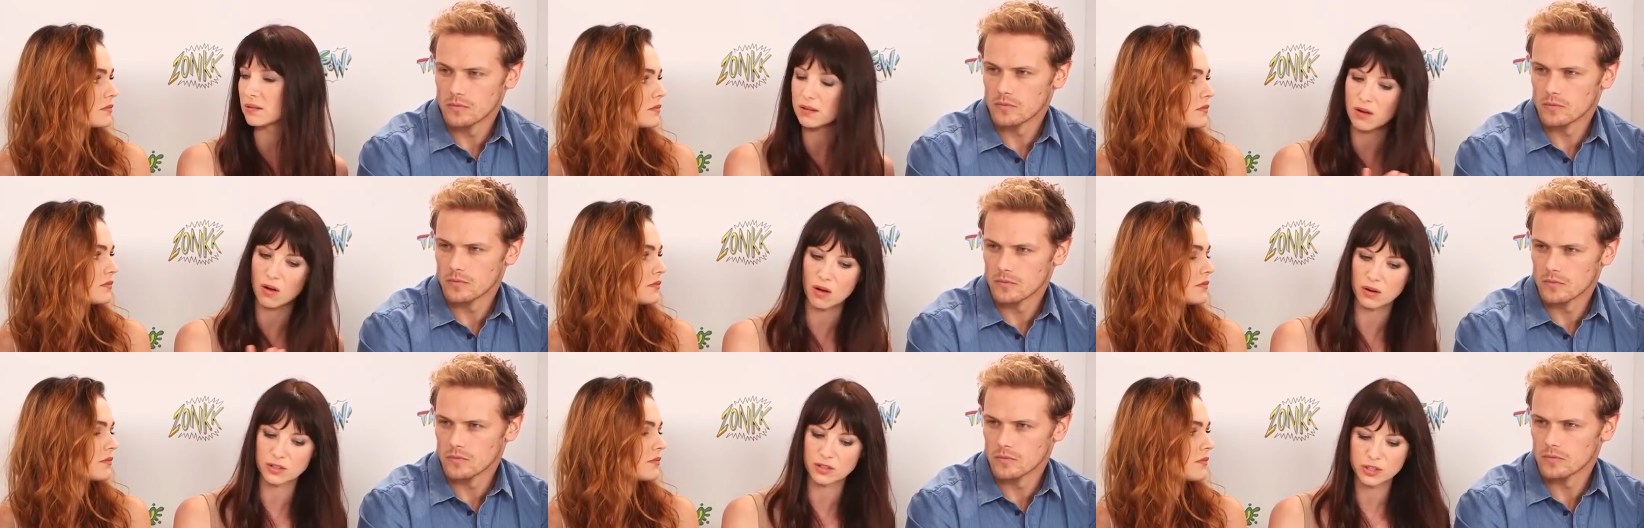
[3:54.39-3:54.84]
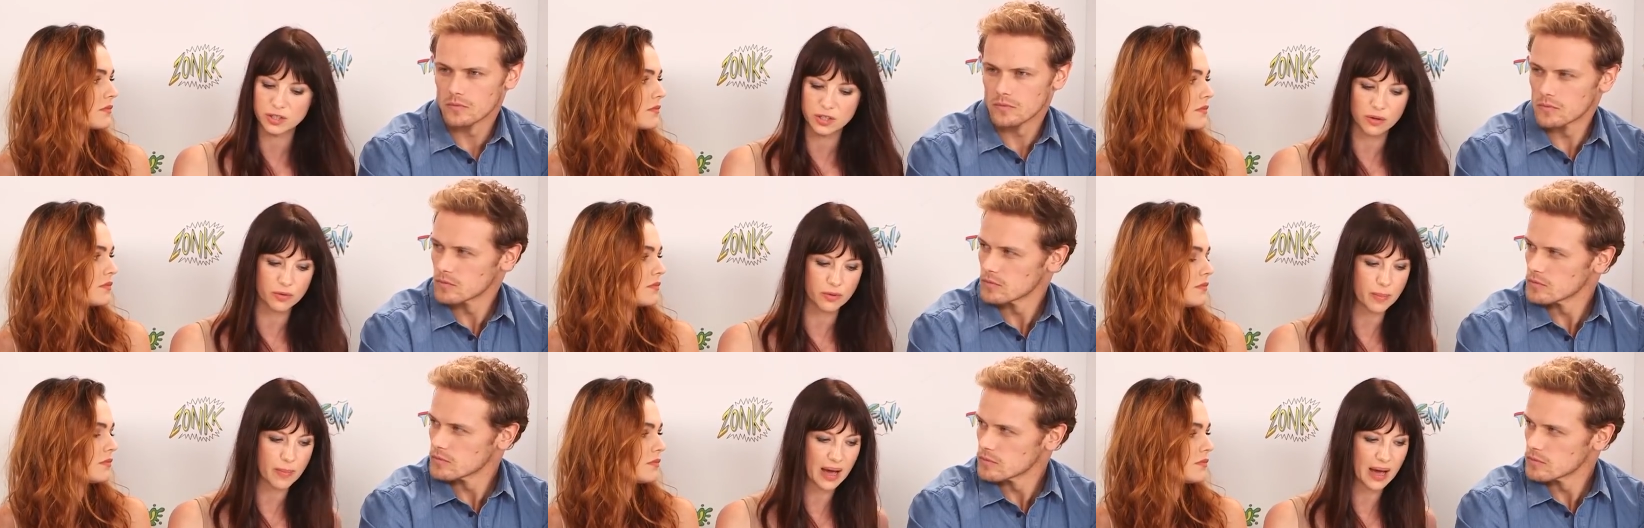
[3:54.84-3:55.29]
Speaker 1: gone and
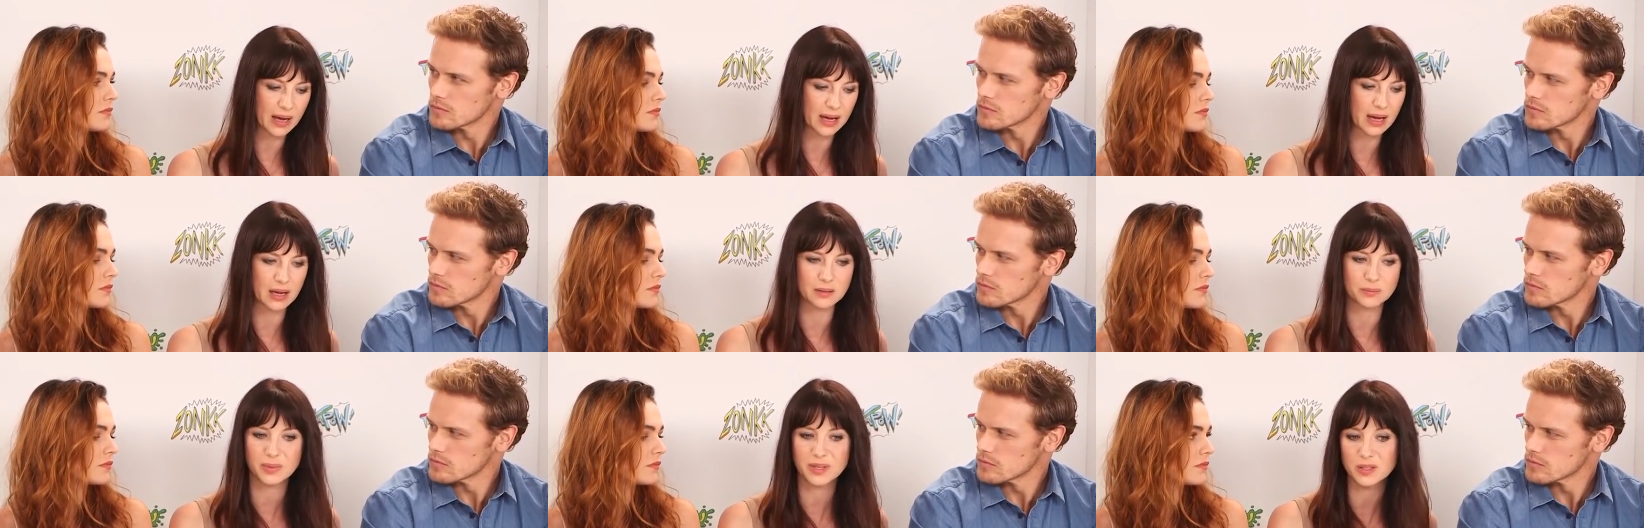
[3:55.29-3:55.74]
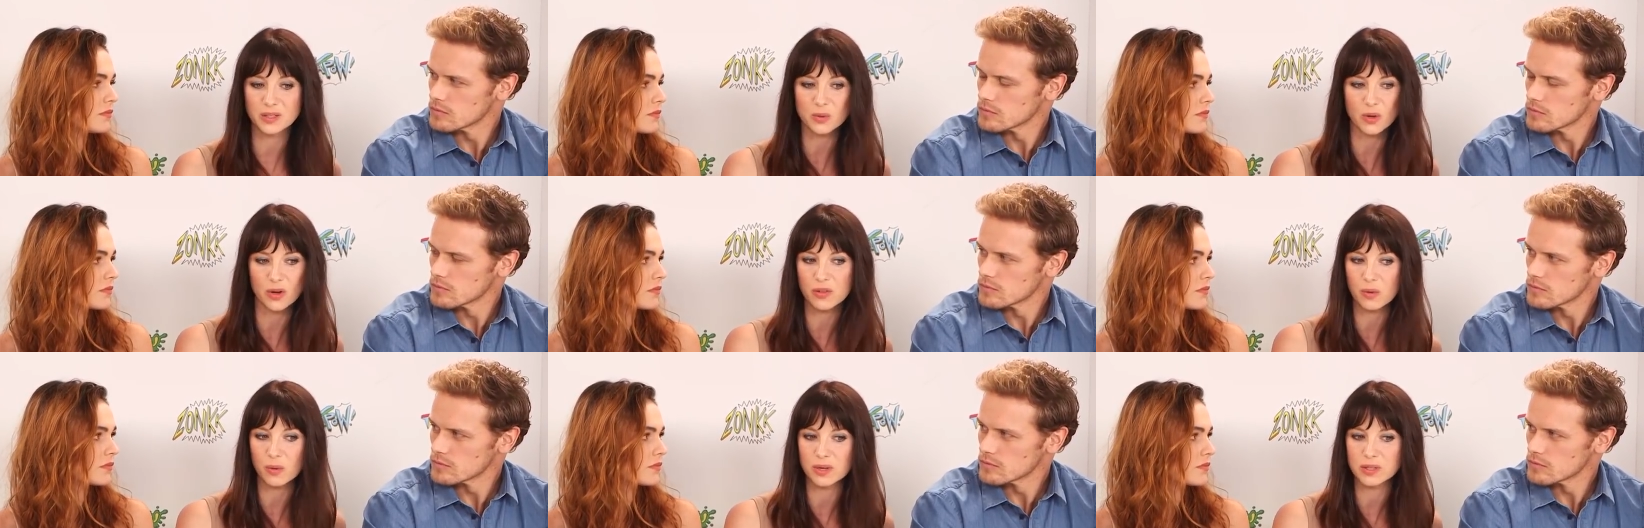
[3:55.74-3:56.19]
shown the back half because
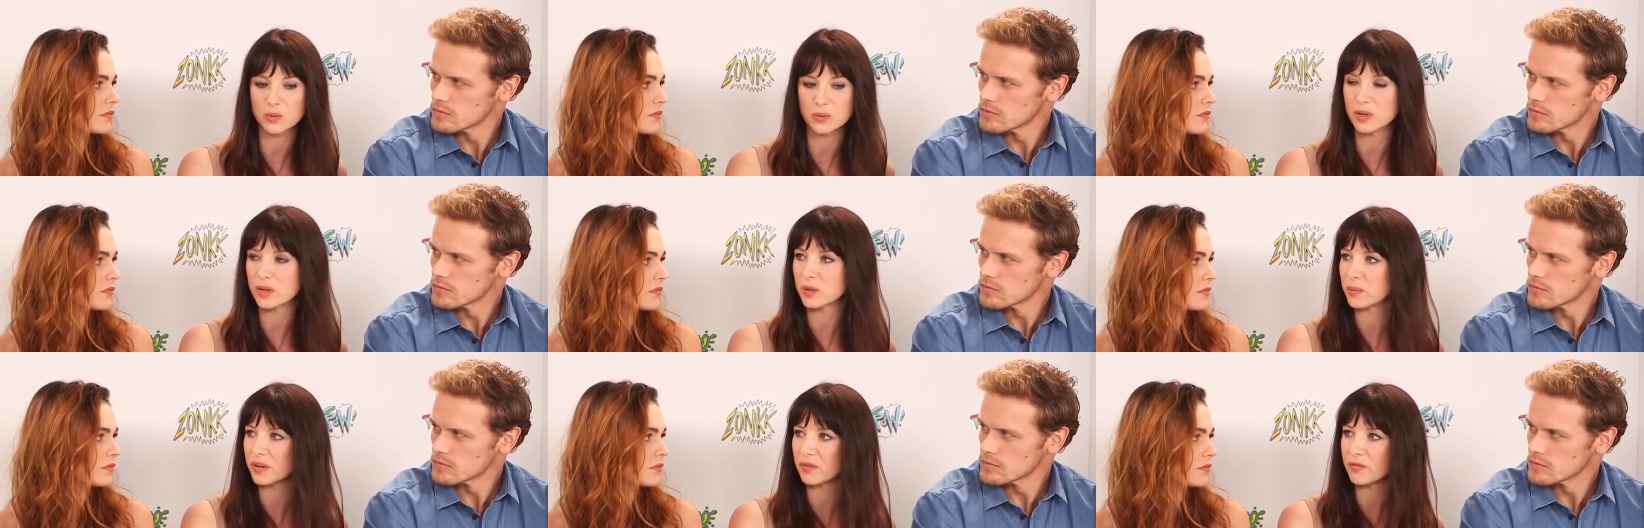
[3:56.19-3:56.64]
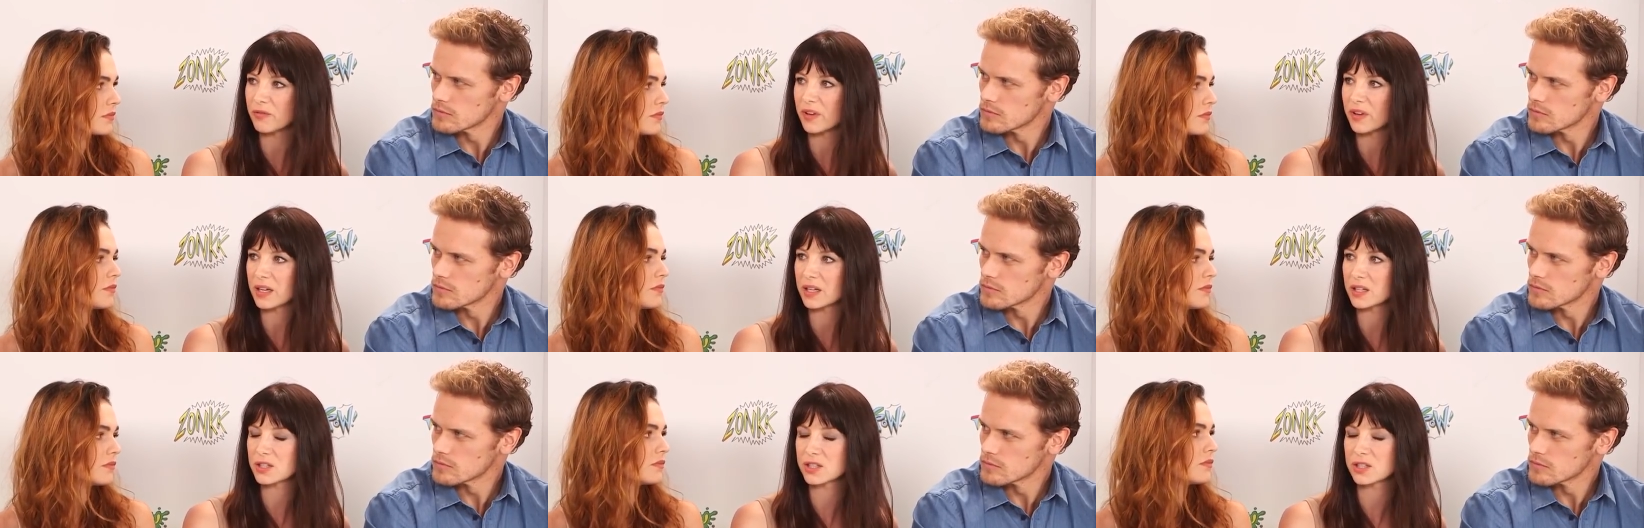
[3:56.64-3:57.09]
otherwise it wouldn't have been
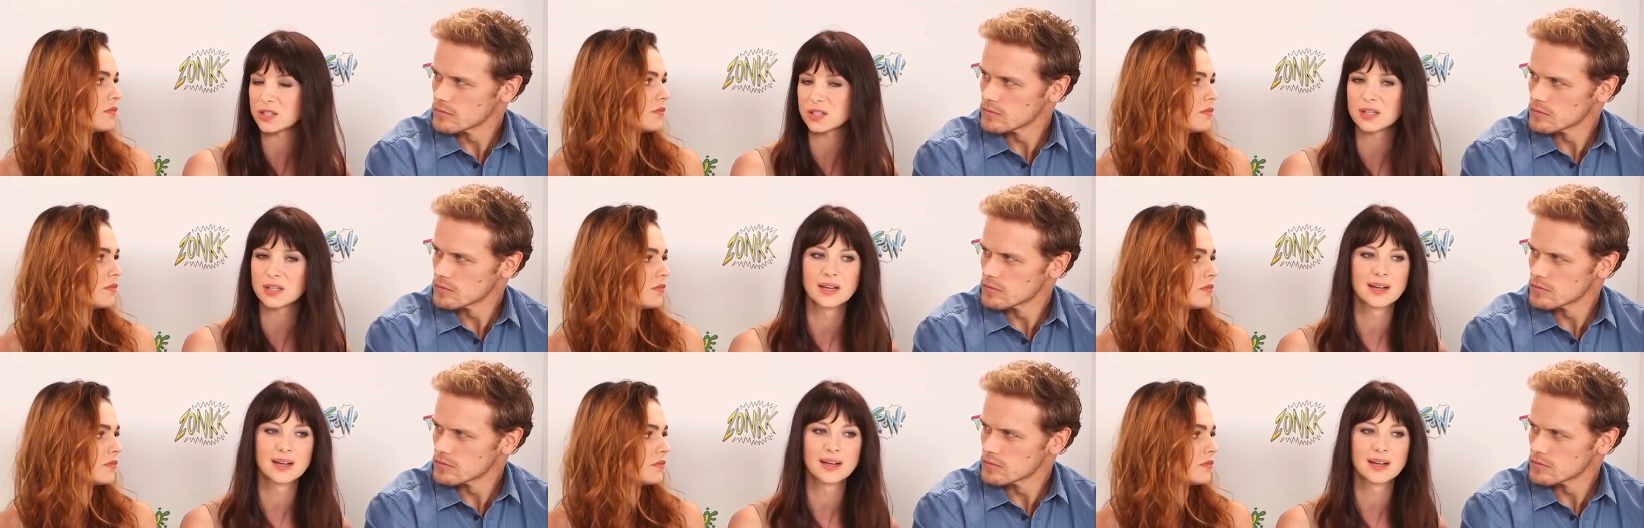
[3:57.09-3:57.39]
finished.